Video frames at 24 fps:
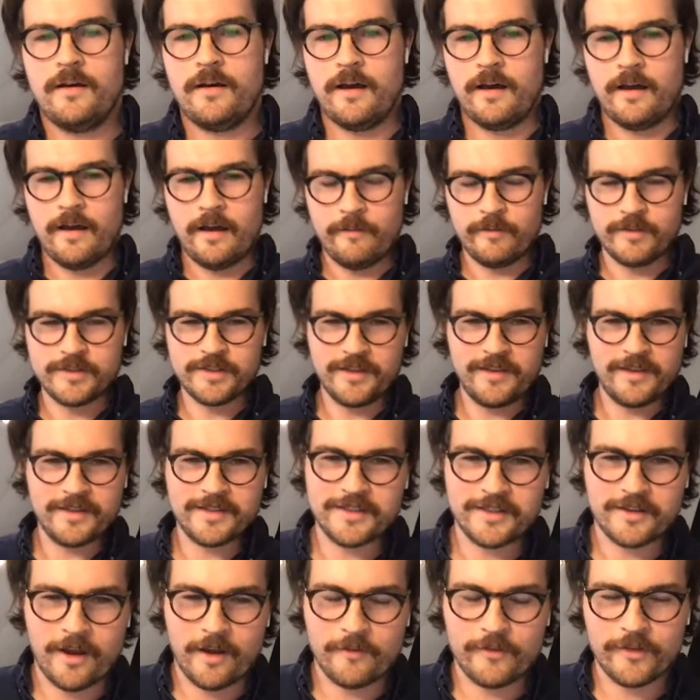obviously this is
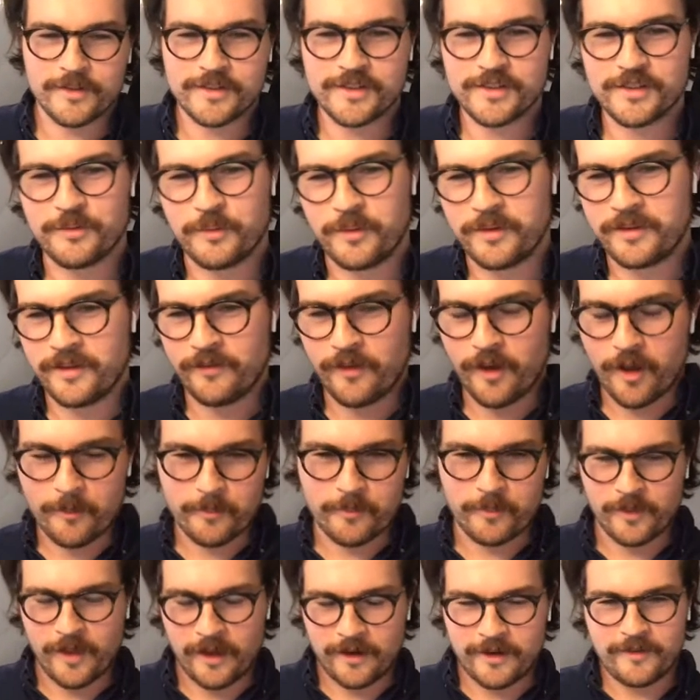a conference with develop
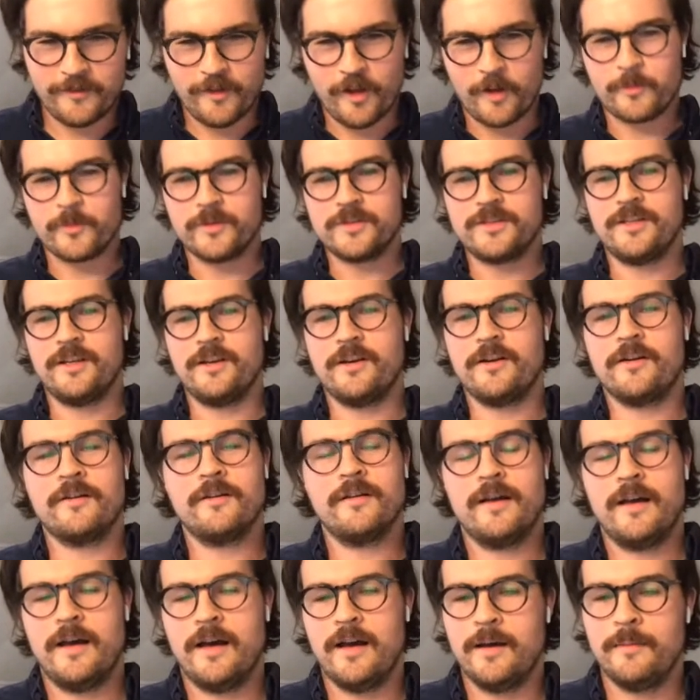a lot of developers here
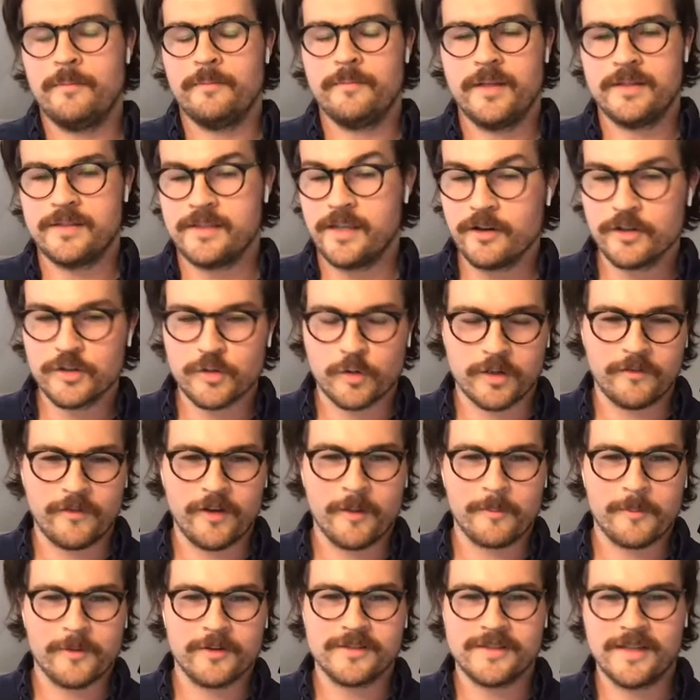um, it's geared toward
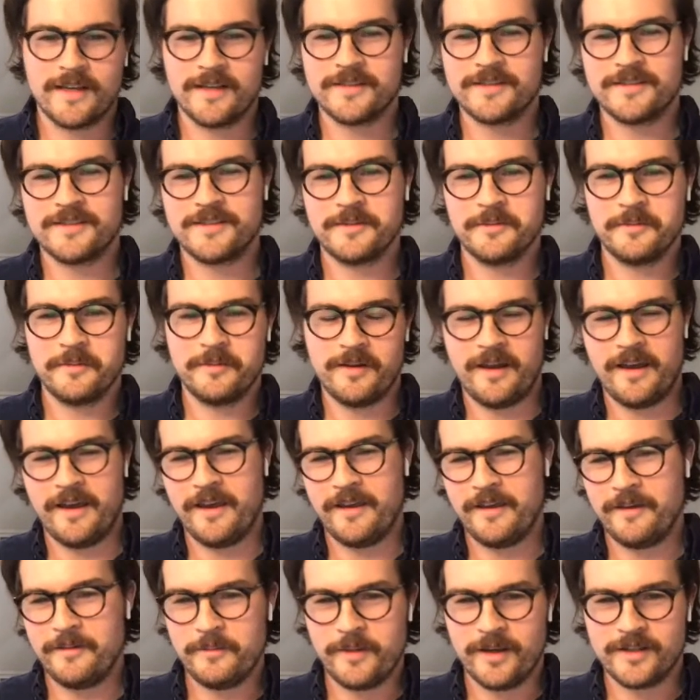developers as
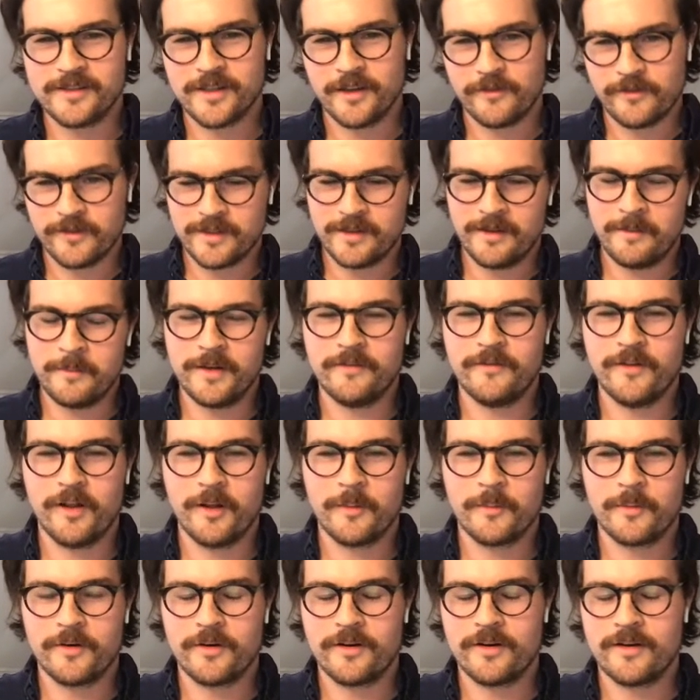i myself am a
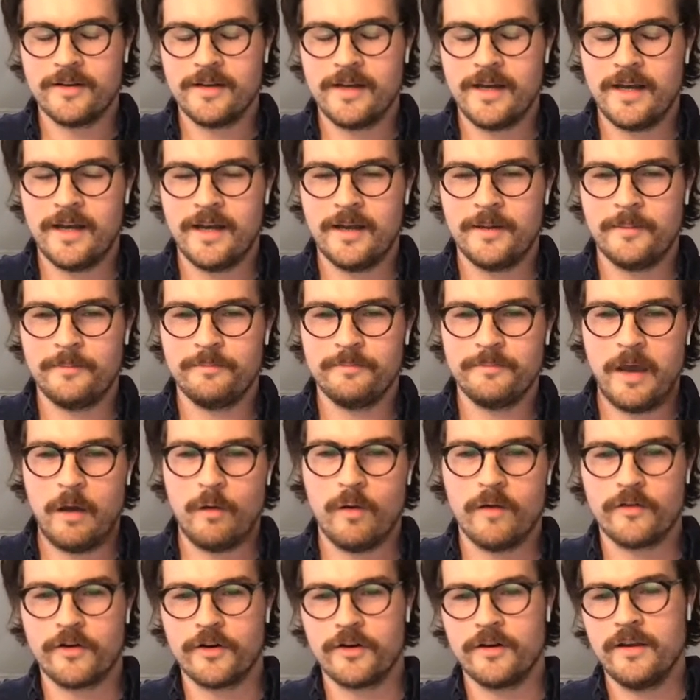developer um,
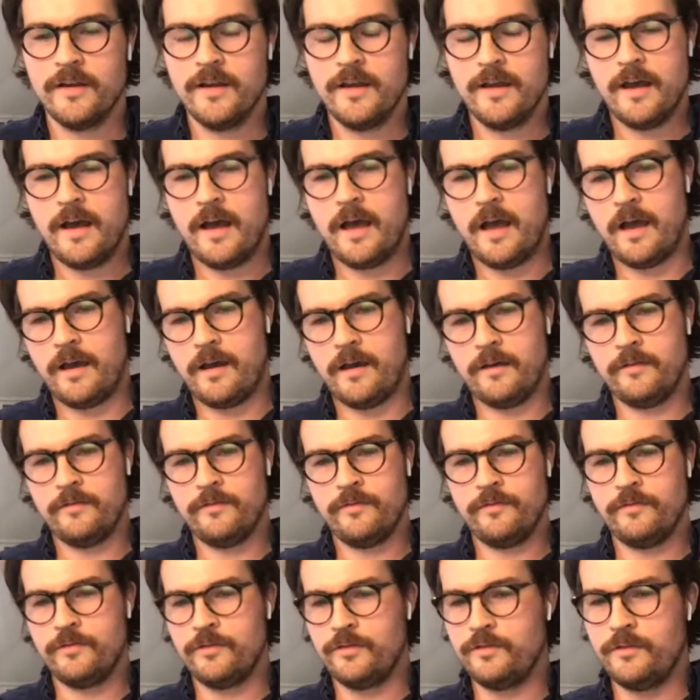however
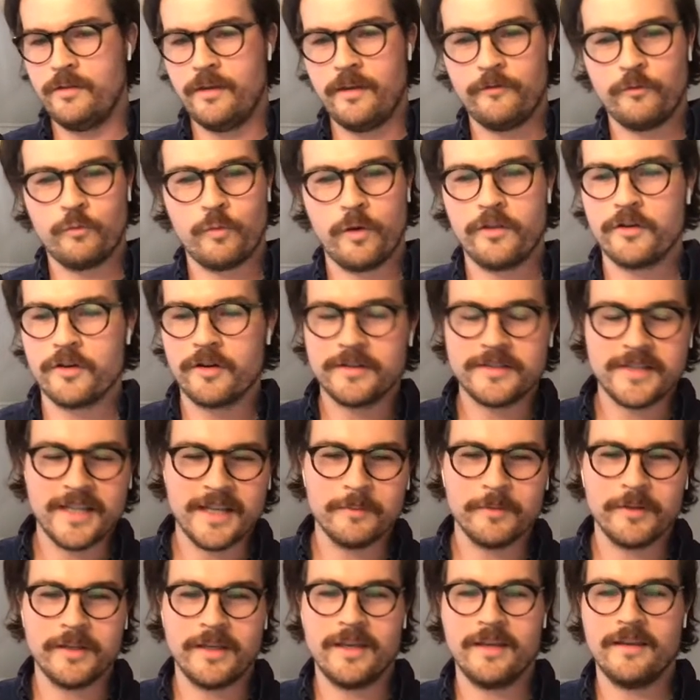whether you're a
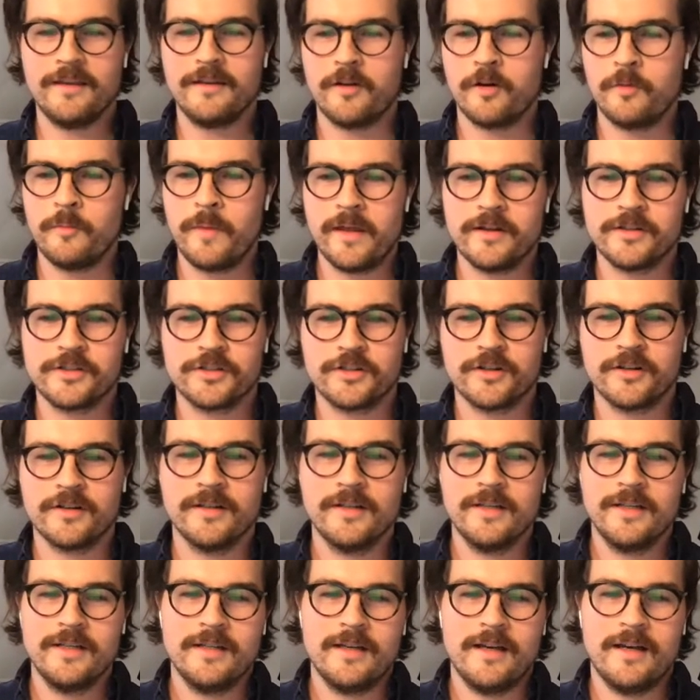team lead or manager
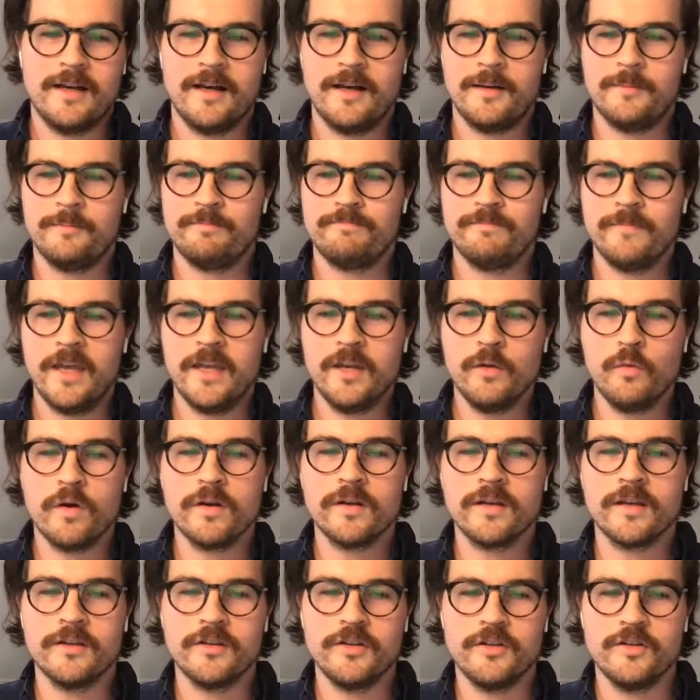um, anyone
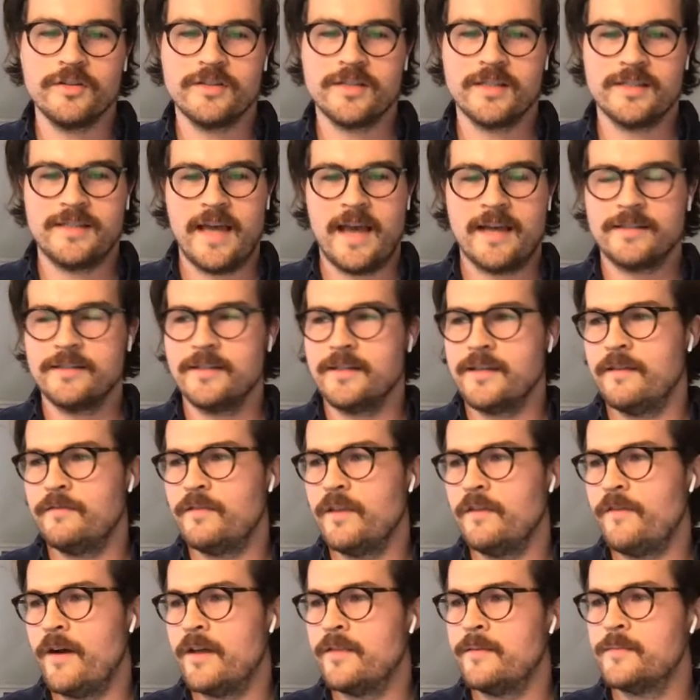can use this tactic if
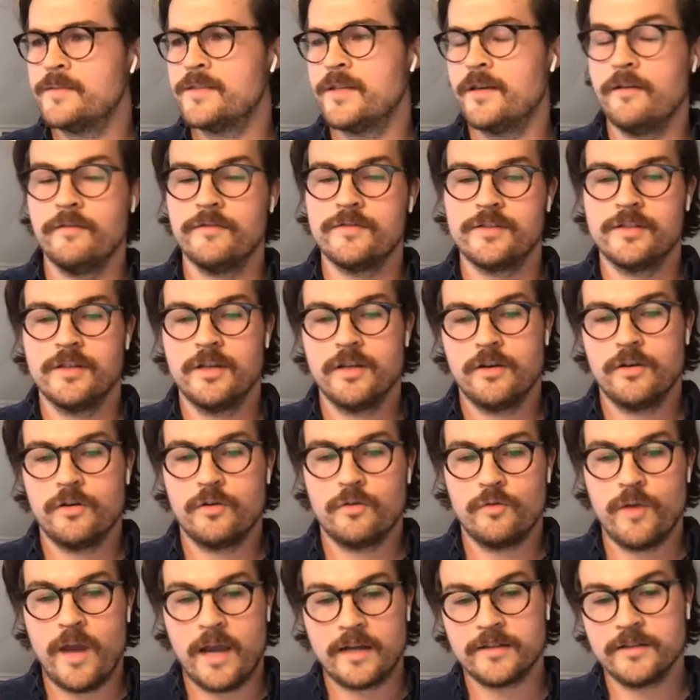they find themselves
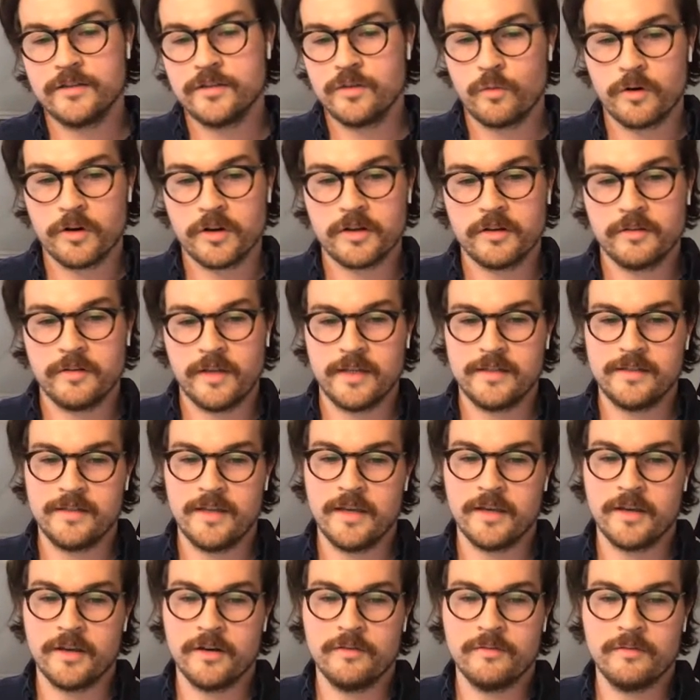reacting to work like
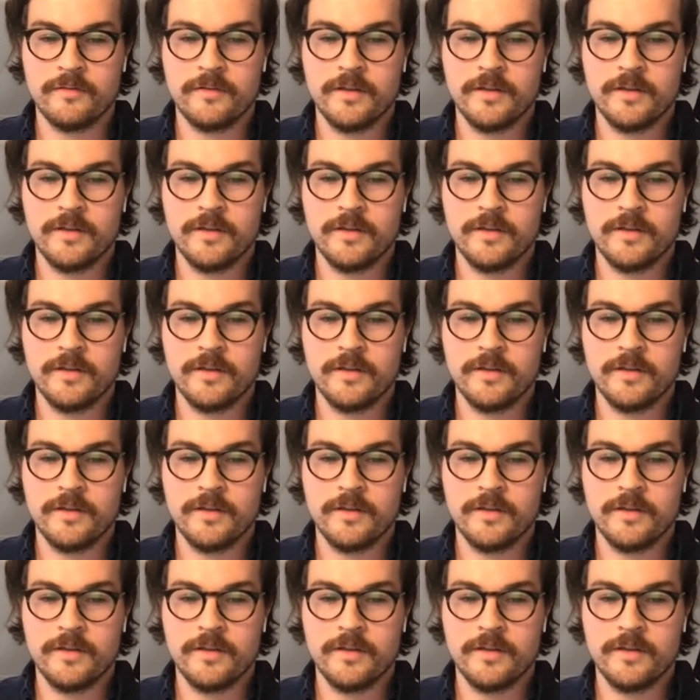diego